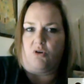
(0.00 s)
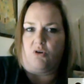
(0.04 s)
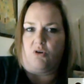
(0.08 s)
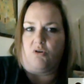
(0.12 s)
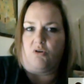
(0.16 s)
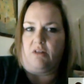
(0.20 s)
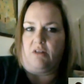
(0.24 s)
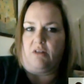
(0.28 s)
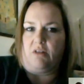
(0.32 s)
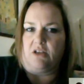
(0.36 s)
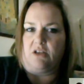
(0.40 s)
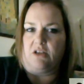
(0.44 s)

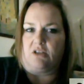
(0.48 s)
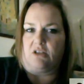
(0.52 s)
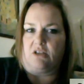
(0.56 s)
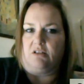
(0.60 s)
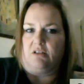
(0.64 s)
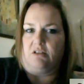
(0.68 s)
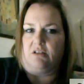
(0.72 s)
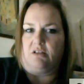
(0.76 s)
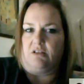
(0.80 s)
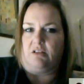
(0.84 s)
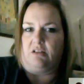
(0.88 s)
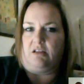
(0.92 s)

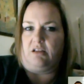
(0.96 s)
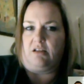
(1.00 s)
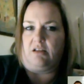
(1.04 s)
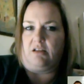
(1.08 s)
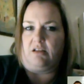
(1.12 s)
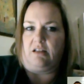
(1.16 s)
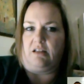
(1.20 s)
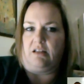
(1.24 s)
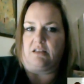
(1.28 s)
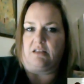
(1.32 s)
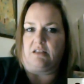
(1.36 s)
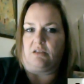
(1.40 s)
correlation, like
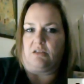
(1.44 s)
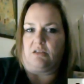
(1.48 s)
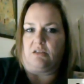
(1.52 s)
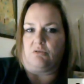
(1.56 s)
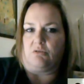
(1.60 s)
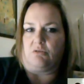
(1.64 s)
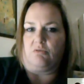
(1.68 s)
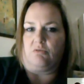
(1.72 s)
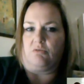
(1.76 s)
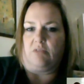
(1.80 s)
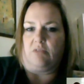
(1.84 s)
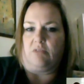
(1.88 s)
at least
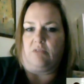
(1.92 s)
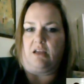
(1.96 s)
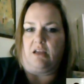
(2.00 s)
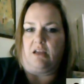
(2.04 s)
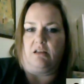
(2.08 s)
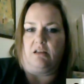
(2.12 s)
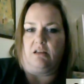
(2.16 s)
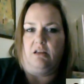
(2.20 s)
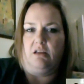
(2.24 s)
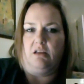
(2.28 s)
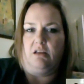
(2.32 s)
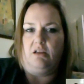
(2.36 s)
through like
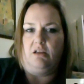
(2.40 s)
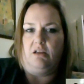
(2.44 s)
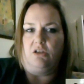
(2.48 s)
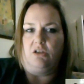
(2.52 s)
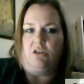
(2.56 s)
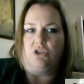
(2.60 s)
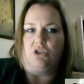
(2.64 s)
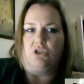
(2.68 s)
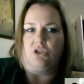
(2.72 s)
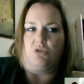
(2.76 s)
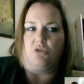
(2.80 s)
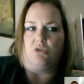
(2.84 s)

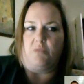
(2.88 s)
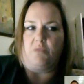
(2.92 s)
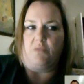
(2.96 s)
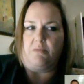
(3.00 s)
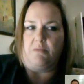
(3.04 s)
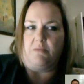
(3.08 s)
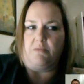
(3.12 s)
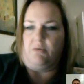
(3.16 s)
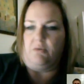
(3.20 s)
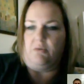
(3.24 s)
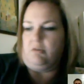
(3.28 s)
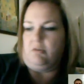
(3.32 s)

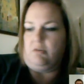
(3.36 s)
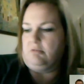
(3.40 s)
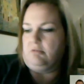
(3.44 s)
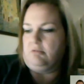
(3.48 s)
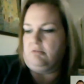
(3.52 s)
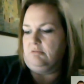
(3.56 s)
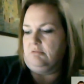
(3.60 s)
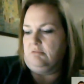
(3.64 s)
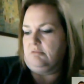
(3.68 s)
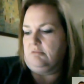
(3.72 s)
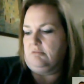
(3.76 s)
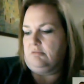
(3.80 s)
2
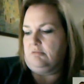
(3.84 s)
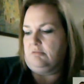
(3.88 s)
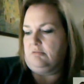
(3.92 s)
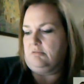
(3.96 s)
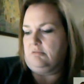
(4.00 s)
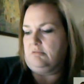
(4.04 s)
people,